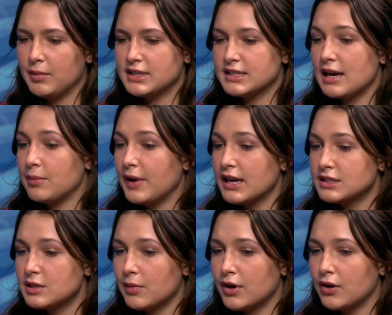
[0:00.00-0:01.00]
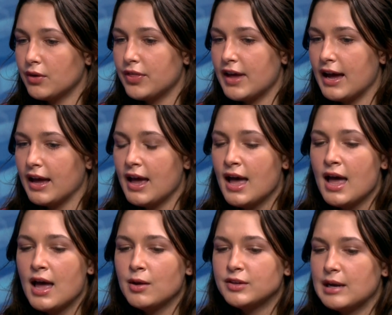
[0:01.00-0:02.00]
his campaign tomorrow, that
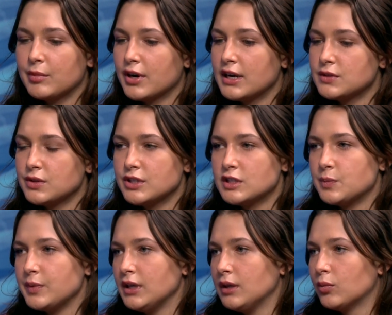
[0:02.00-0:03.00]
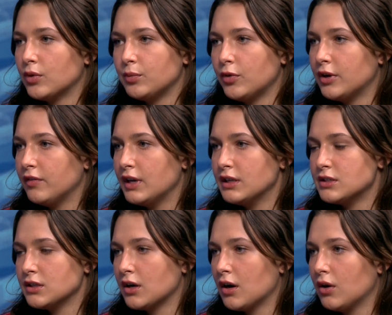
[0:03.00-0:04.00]
Democrats will just be more motivated
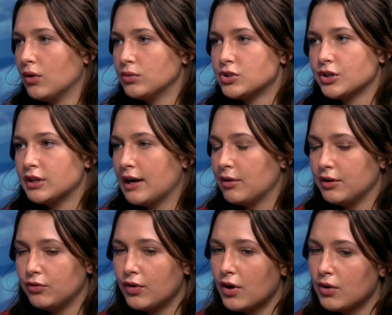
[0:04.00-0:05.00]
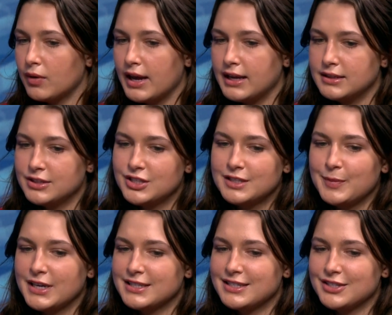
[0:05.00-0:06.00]
to go turn out and vote, and just
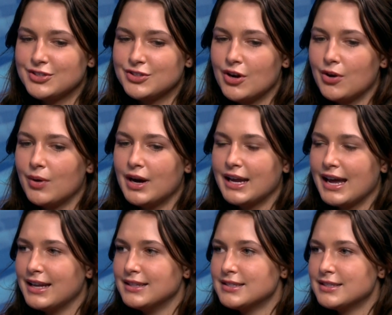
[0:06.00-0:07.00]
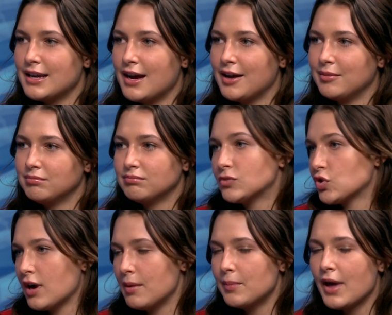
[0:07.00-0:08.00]
because they're so against
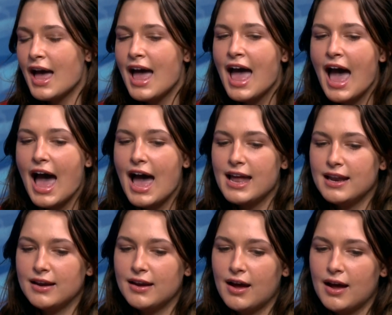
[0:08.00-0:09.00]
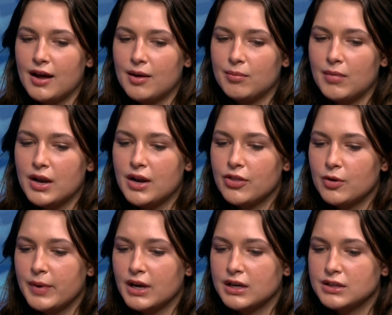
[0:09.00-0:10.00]
Trump. And
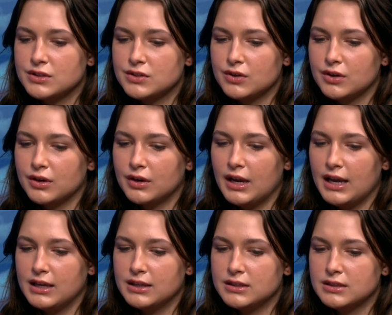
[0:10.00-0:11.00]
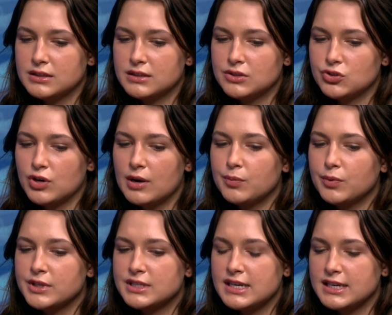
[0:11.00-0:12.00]
another big concern is Trump
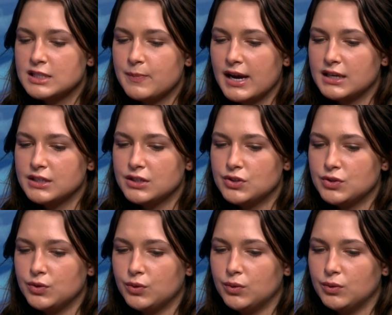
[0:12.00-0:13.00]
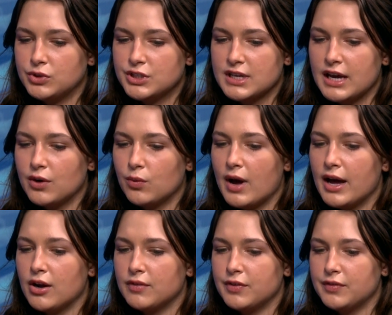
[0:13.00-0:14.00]
was expecting to just kind of
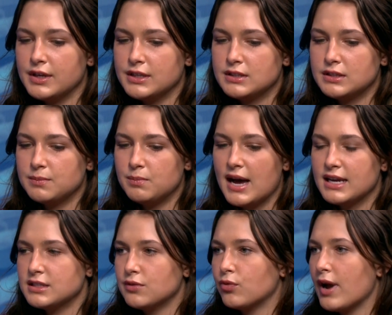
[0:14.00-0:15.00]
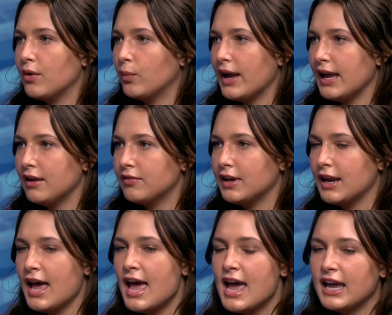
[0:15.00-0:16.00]
ride off of this massive red wave,
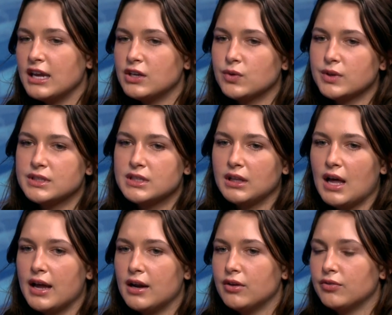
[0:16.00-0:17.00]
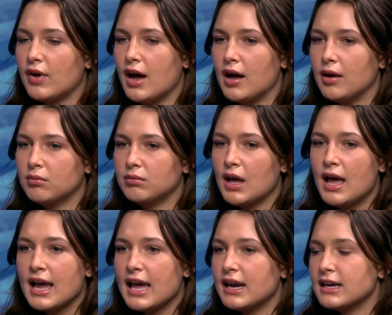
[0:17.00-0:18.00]
and he endorsed a lot of
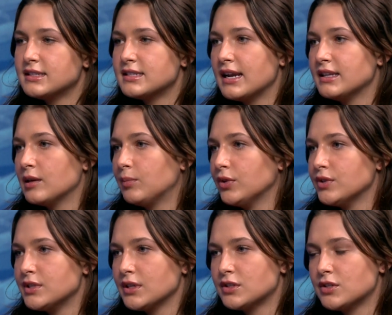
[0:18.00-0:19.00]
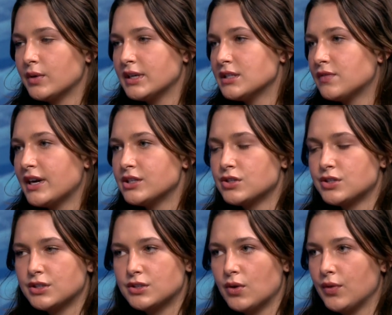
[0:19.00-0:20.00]
candidates that ended up losing, so his advisors just